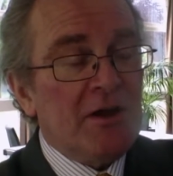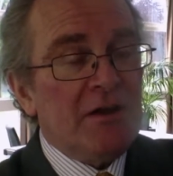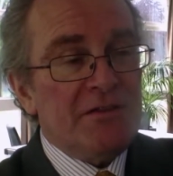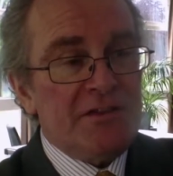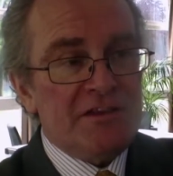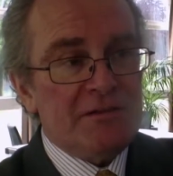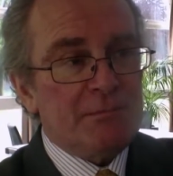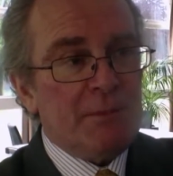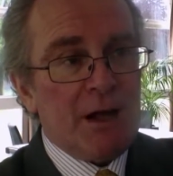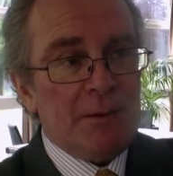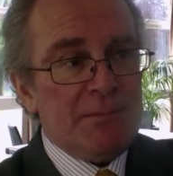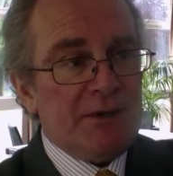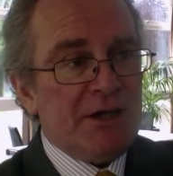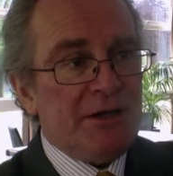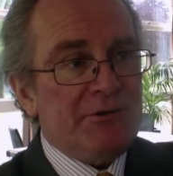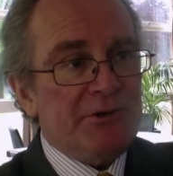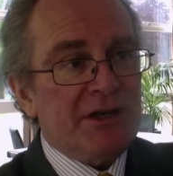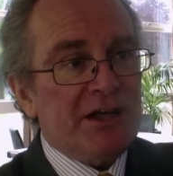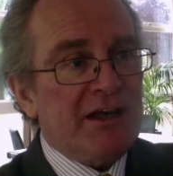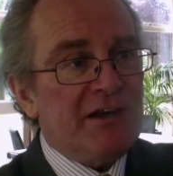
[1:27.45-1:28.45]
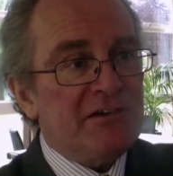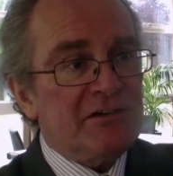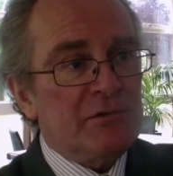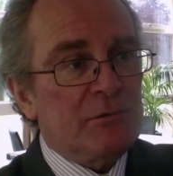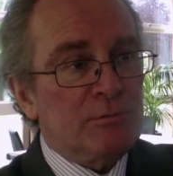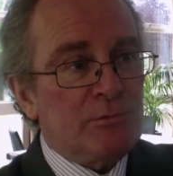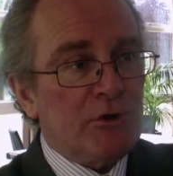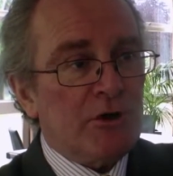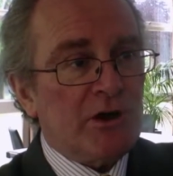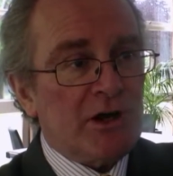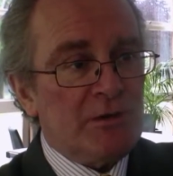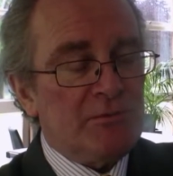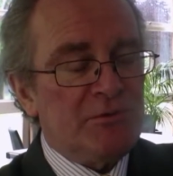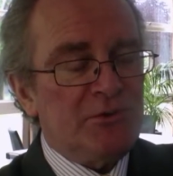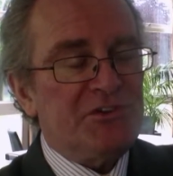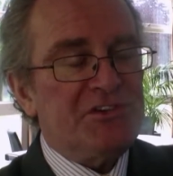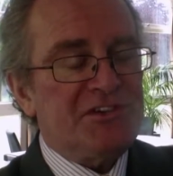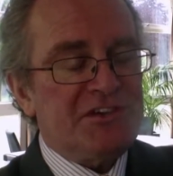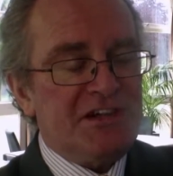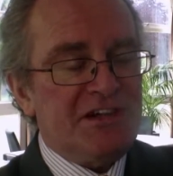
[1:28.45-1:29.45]
these might be educational programs
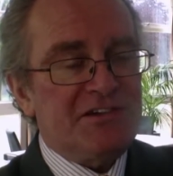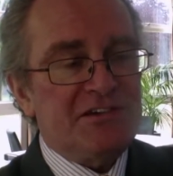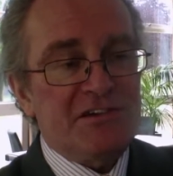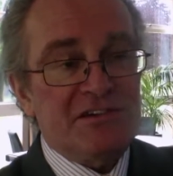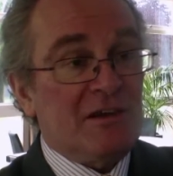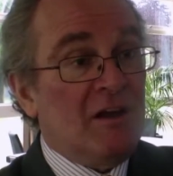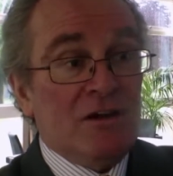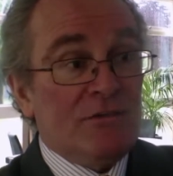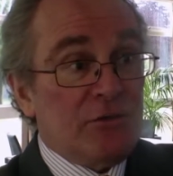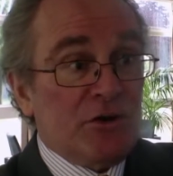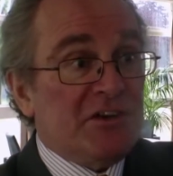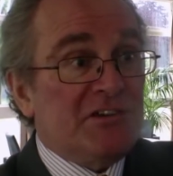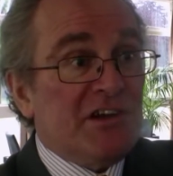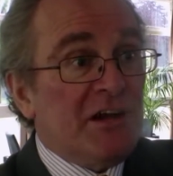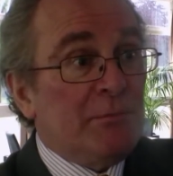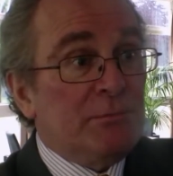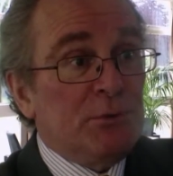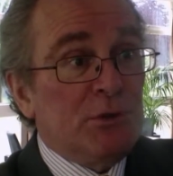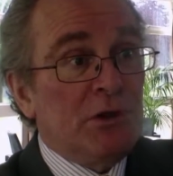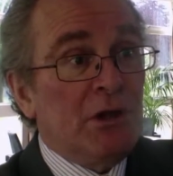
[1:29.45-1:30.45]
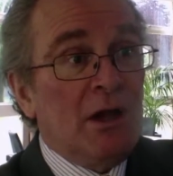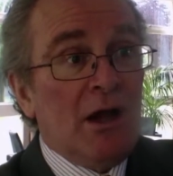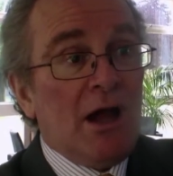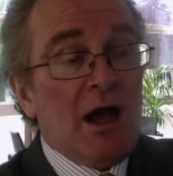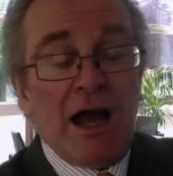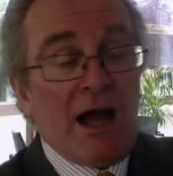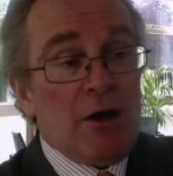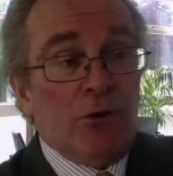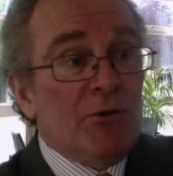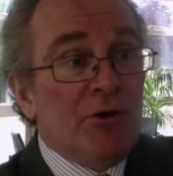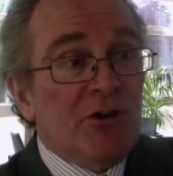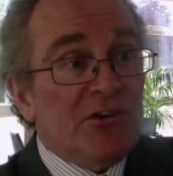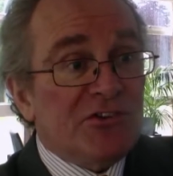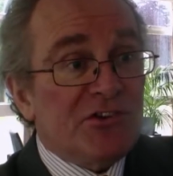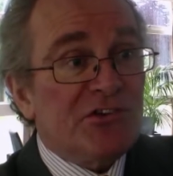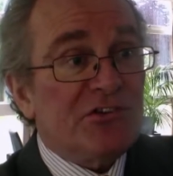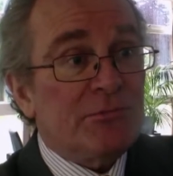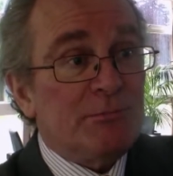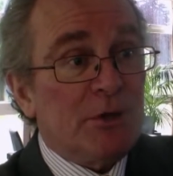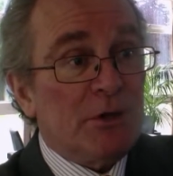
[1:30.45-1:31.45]
which teach us, for example, how not
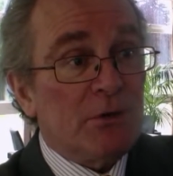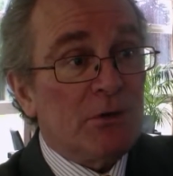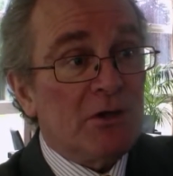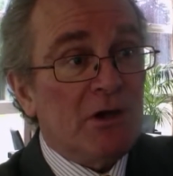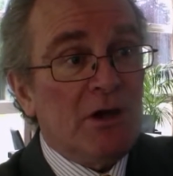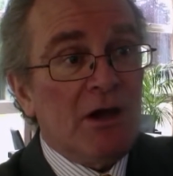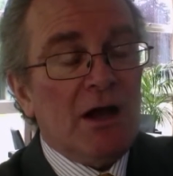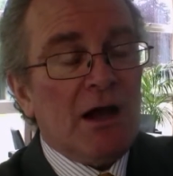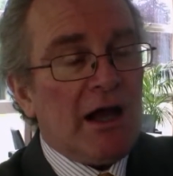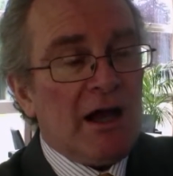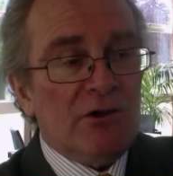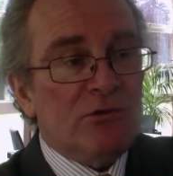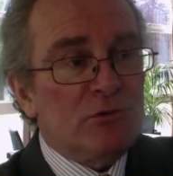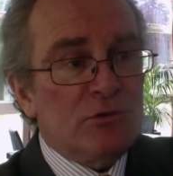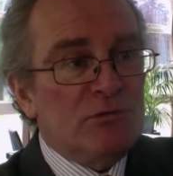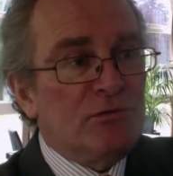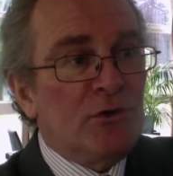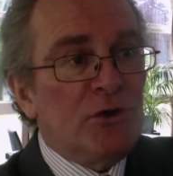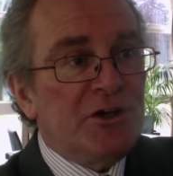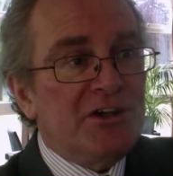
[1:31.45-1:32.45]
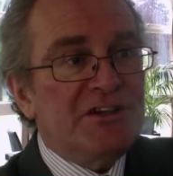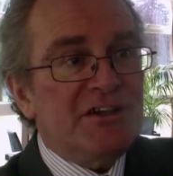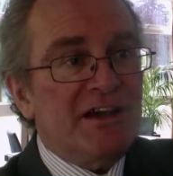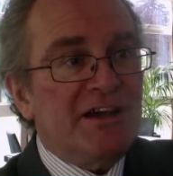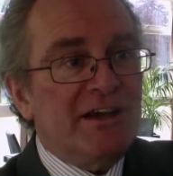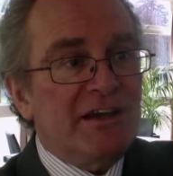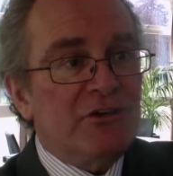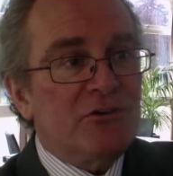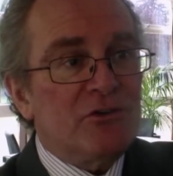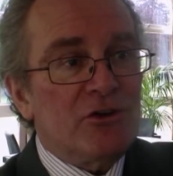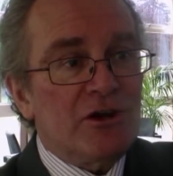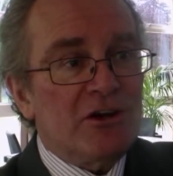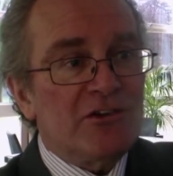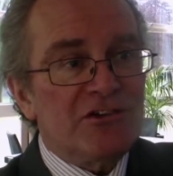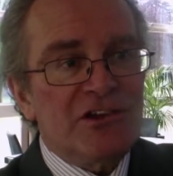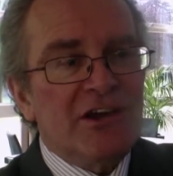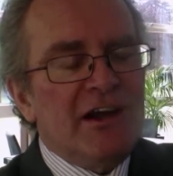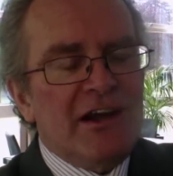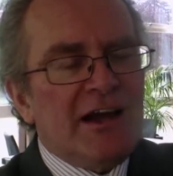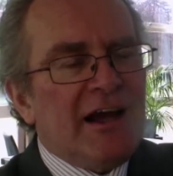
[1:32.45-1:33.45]
to smoke, how to avoid taking
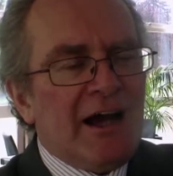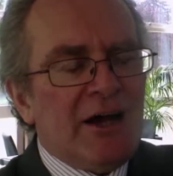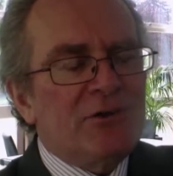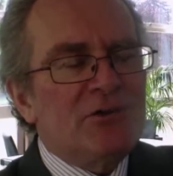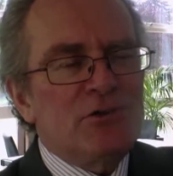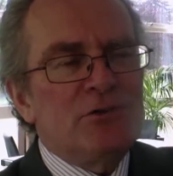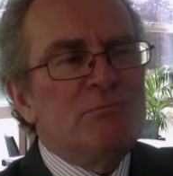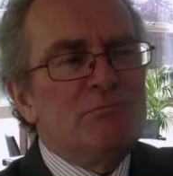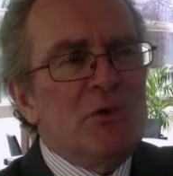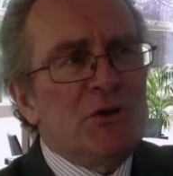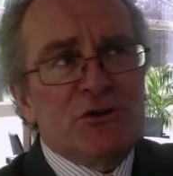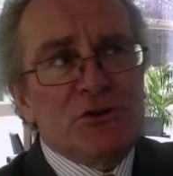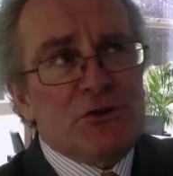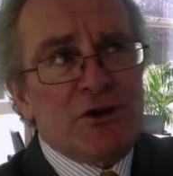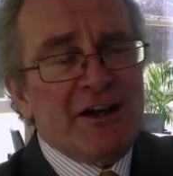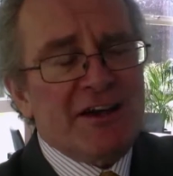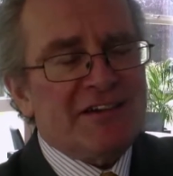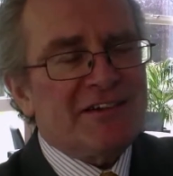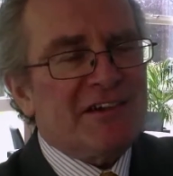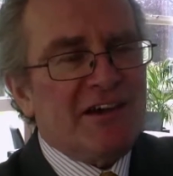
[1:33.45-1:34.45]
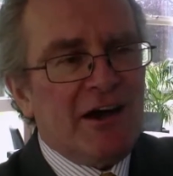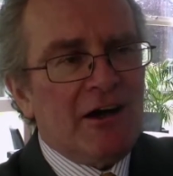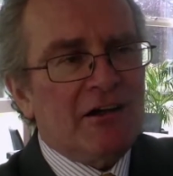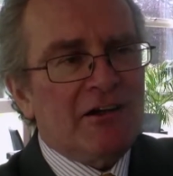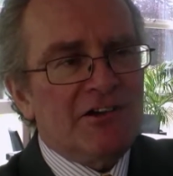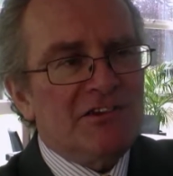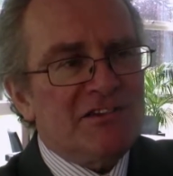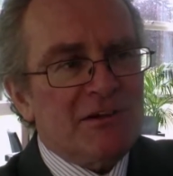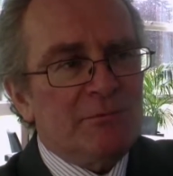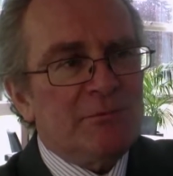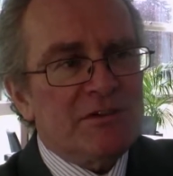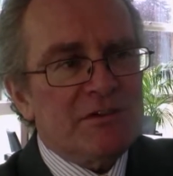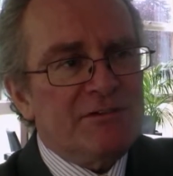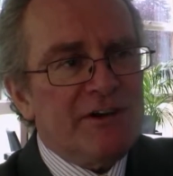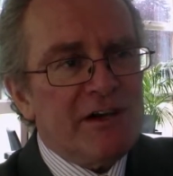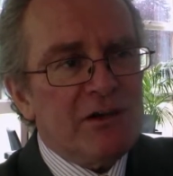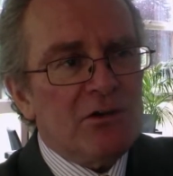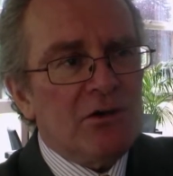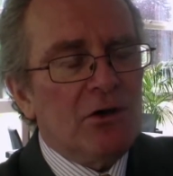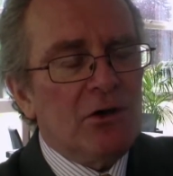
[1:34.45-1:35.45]
drugs, how to moderate our consumption of
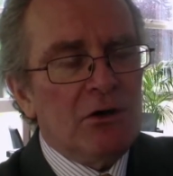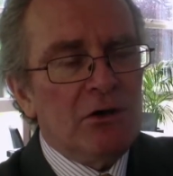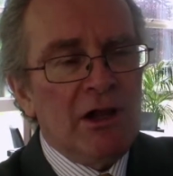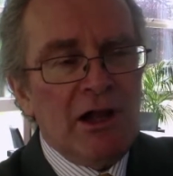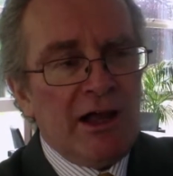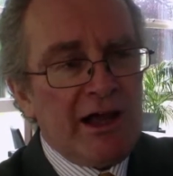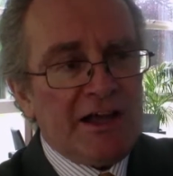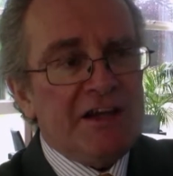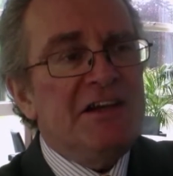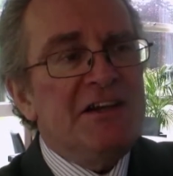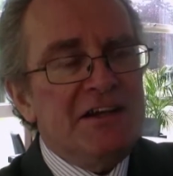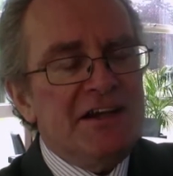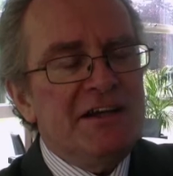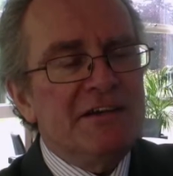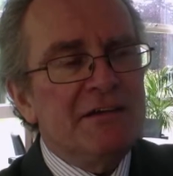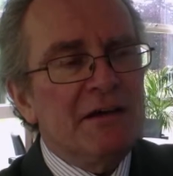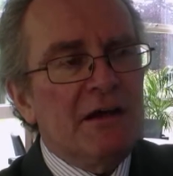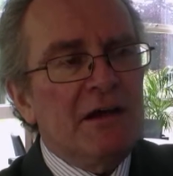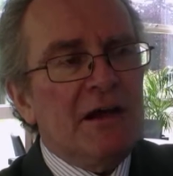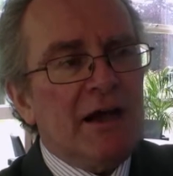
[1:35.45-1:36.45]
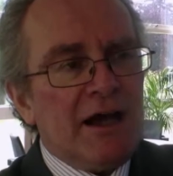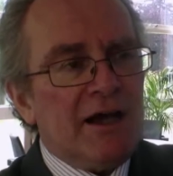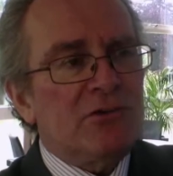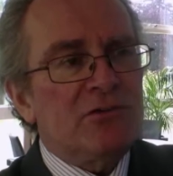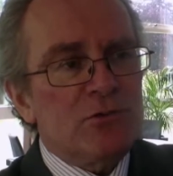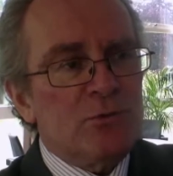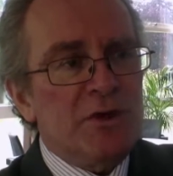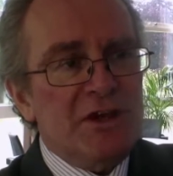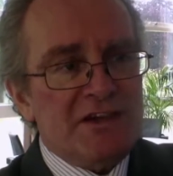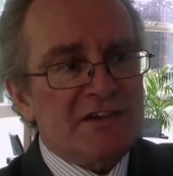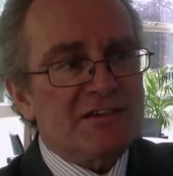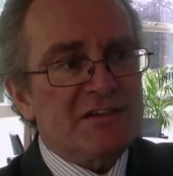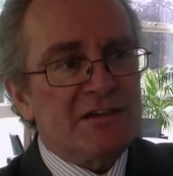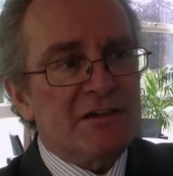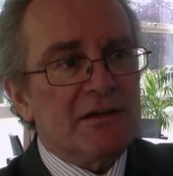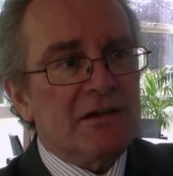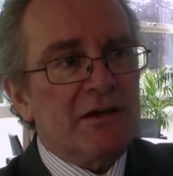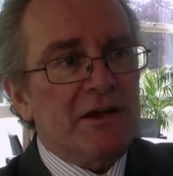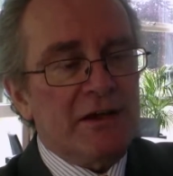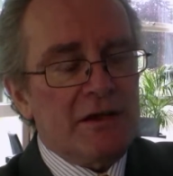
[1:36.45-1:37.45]
alcohol, and indeed, how to eat
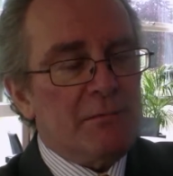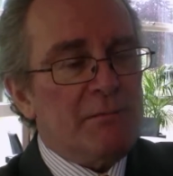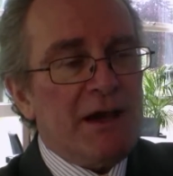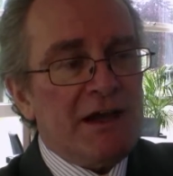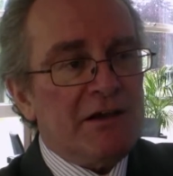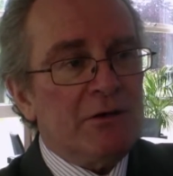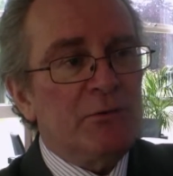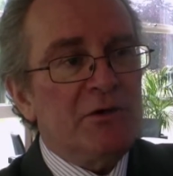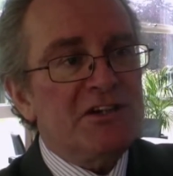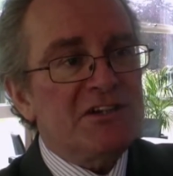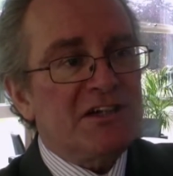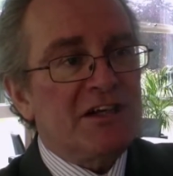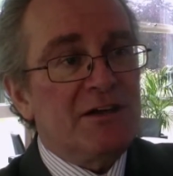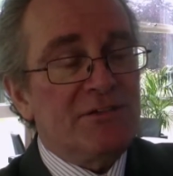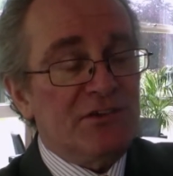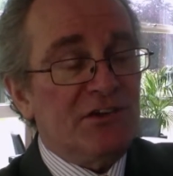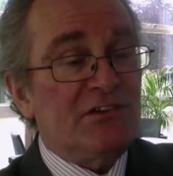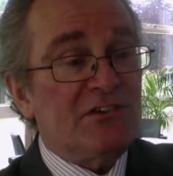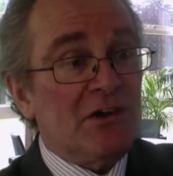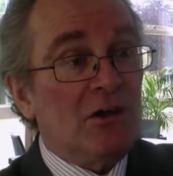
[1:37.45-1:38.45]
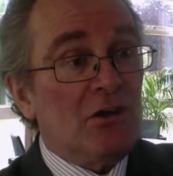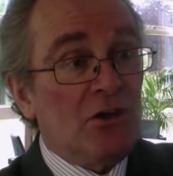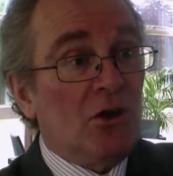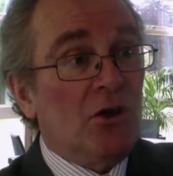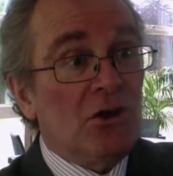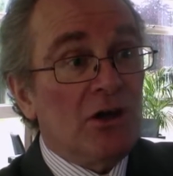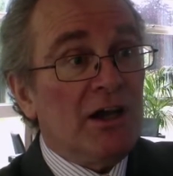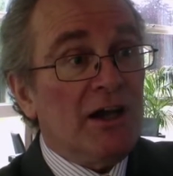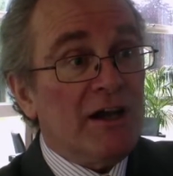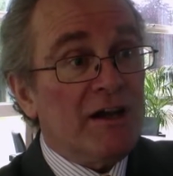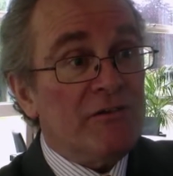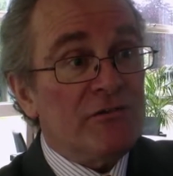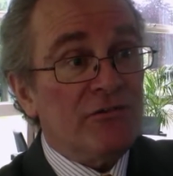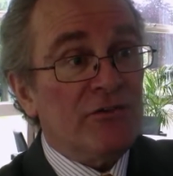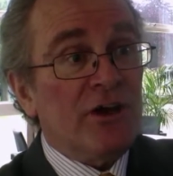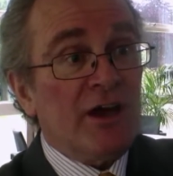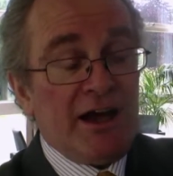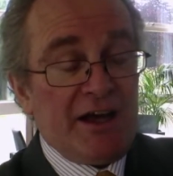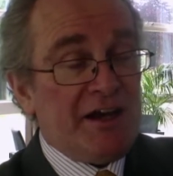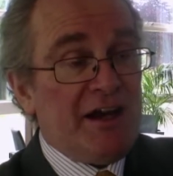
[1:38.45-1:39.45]
in a manner which gives us long life
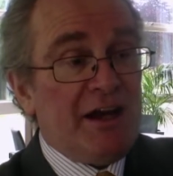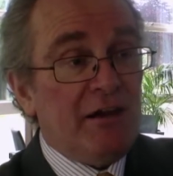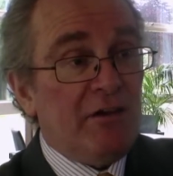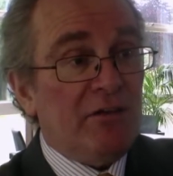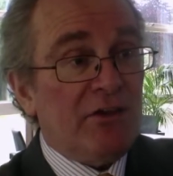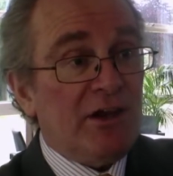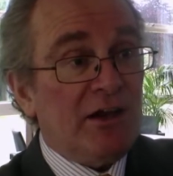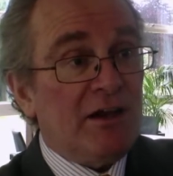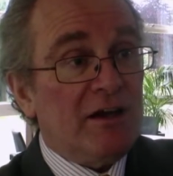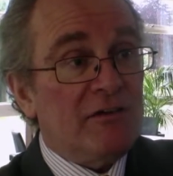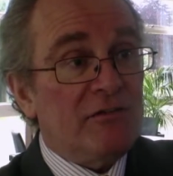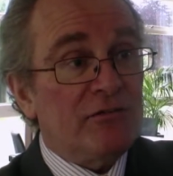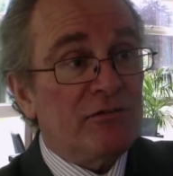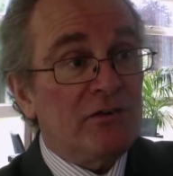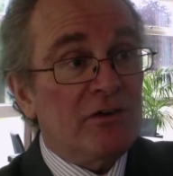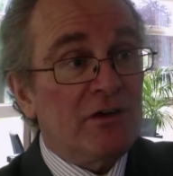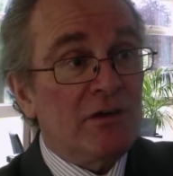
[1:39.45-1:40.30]
and a healthy life.